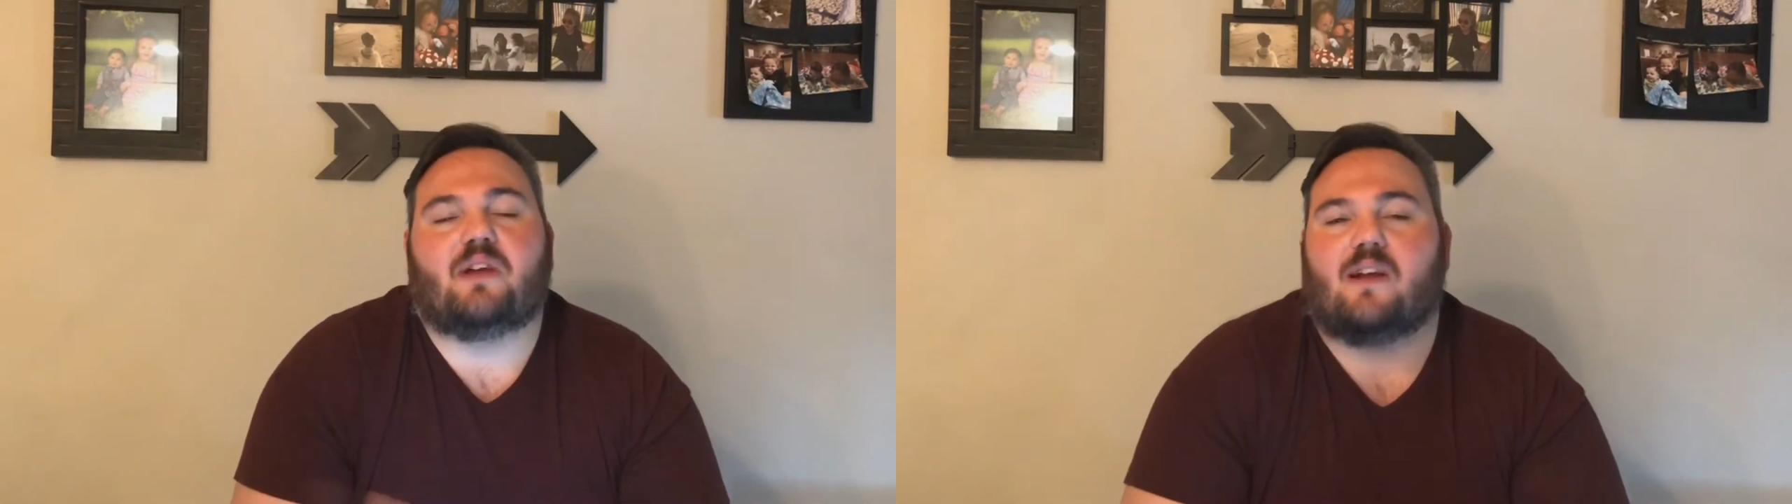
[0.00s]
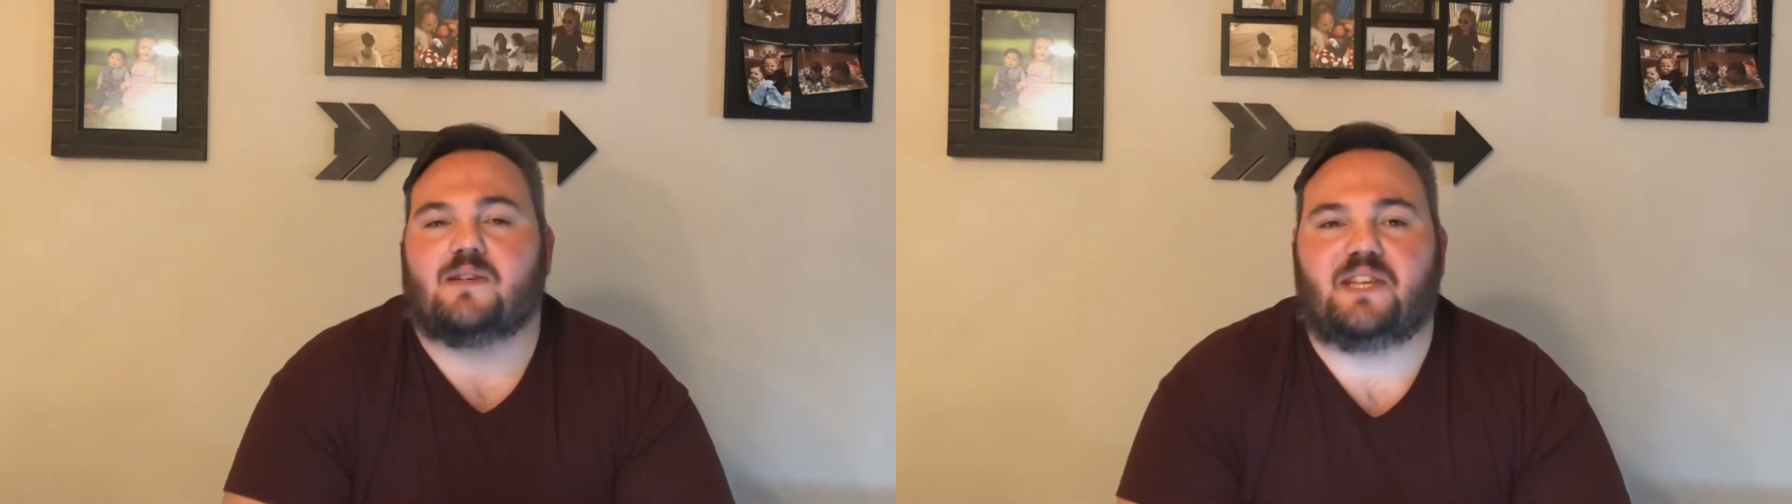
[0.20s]

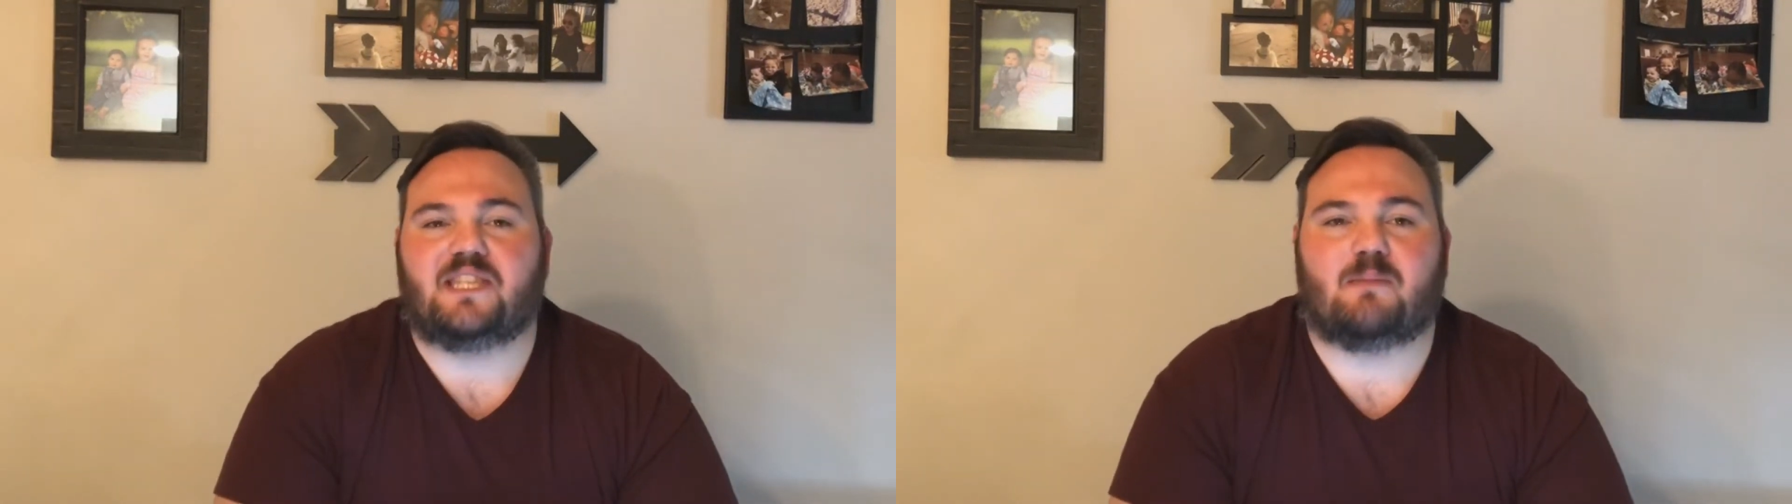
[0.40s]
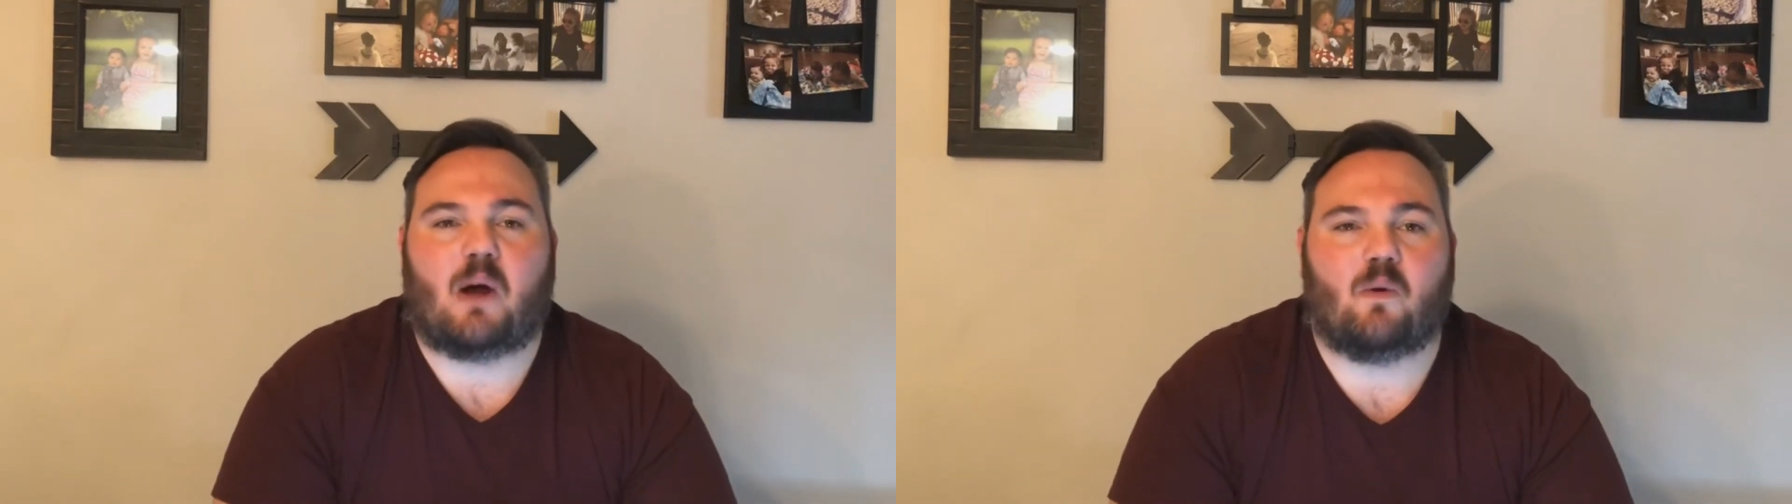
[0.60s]

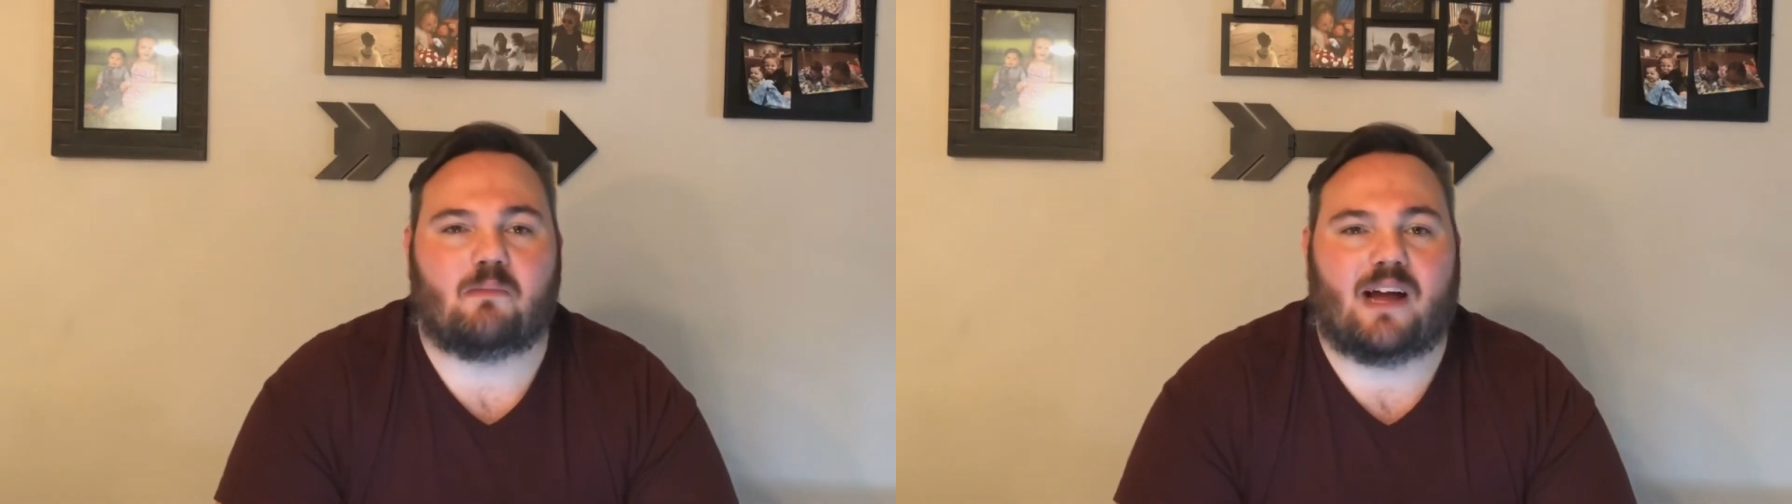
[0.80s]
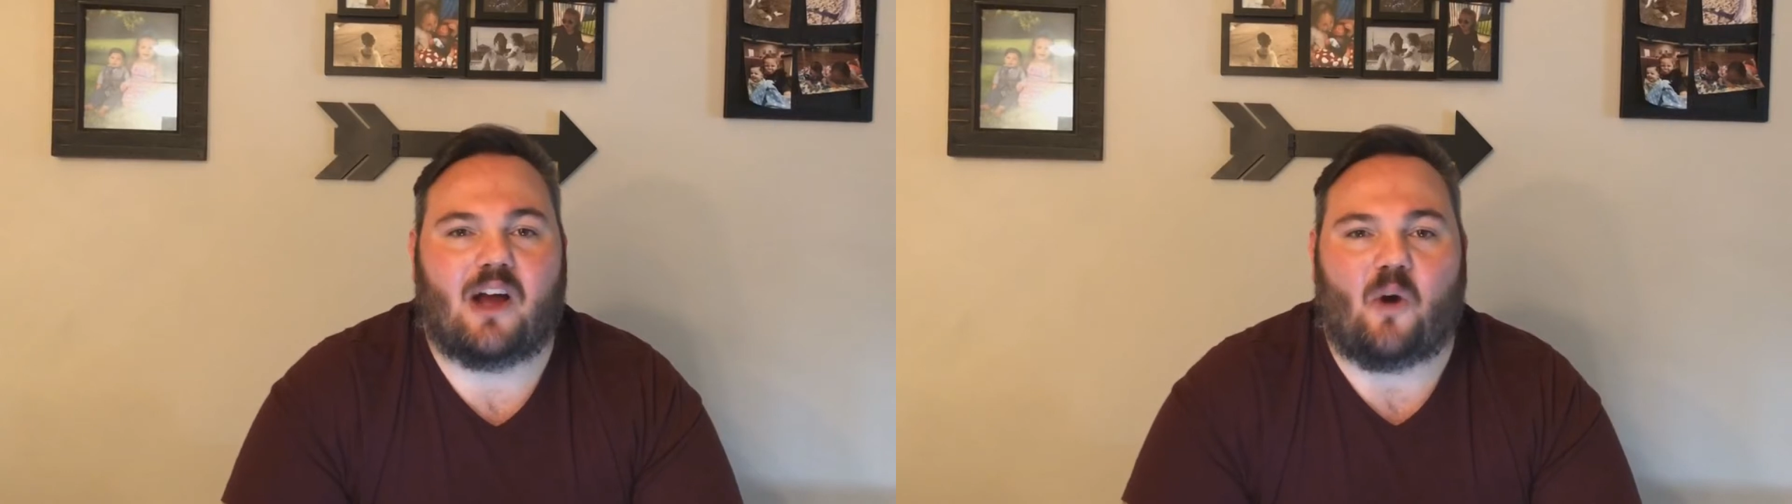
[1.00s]
guarantees about what
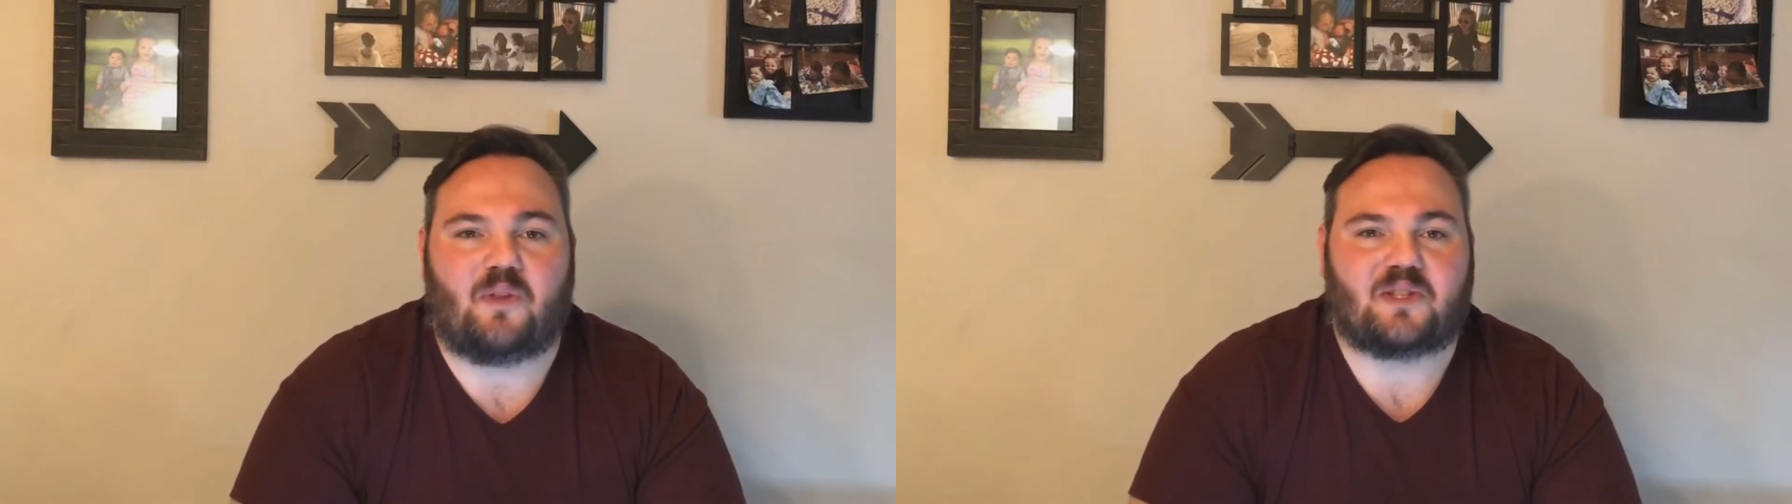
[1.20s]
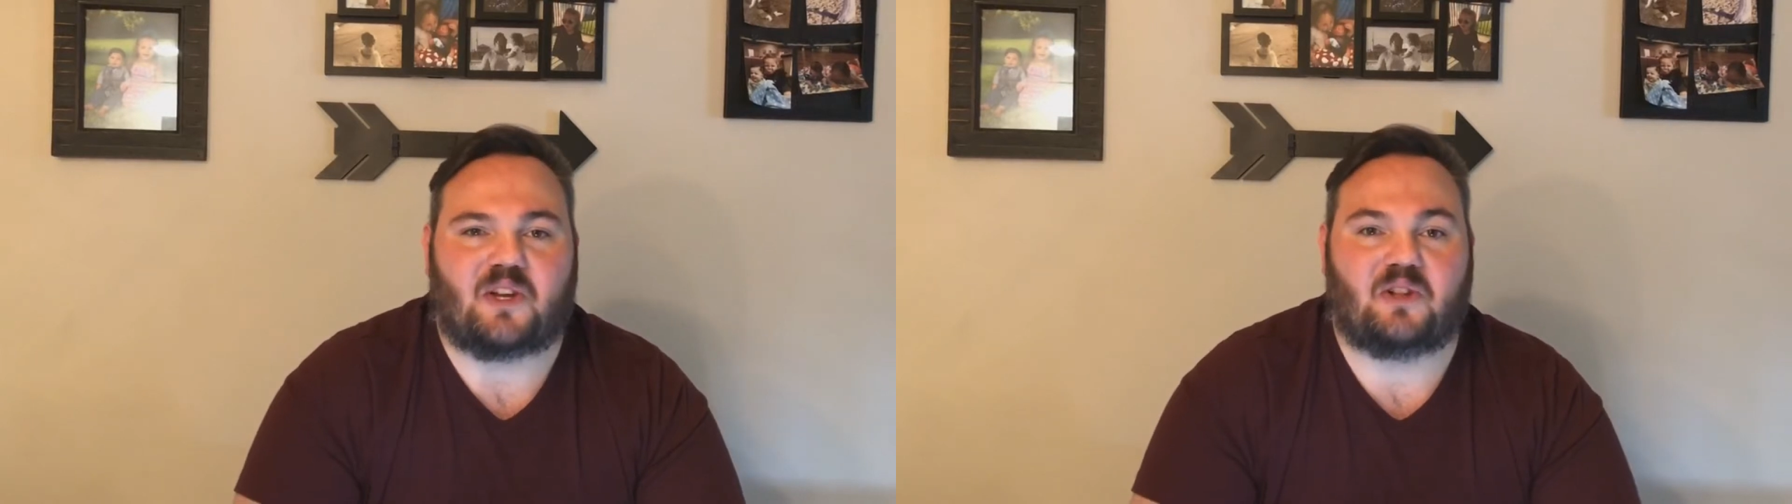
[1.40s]
my
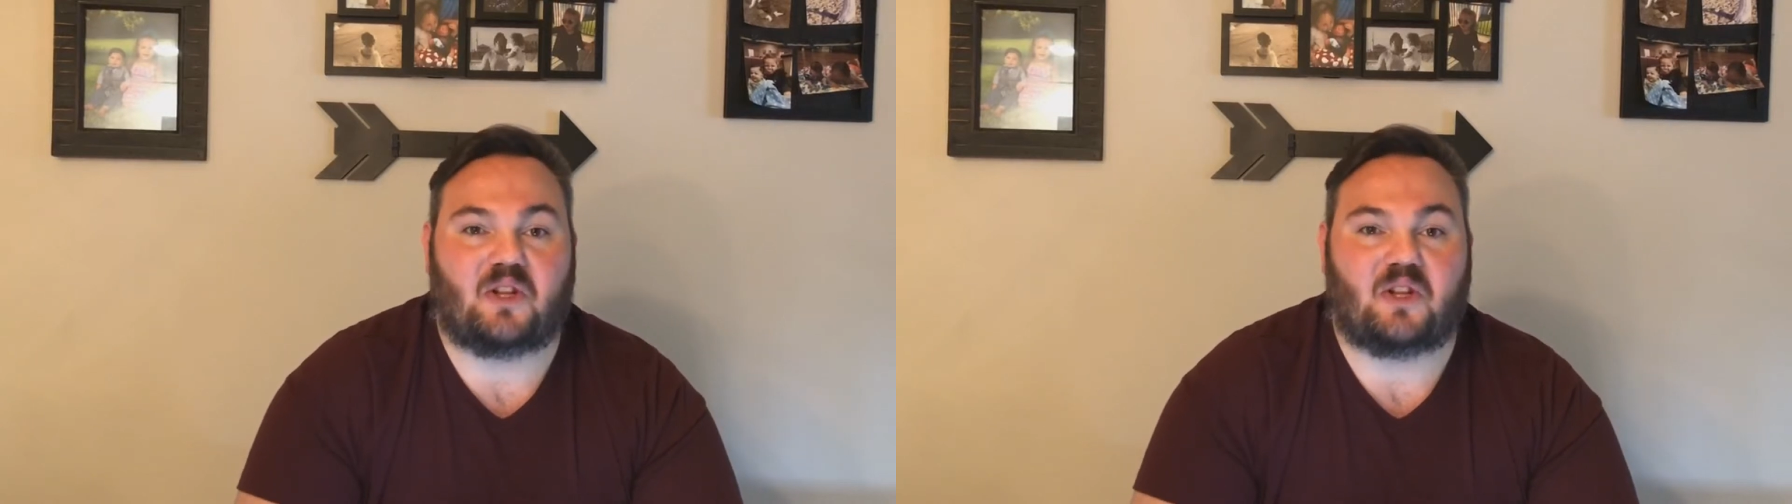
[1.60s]
health is going to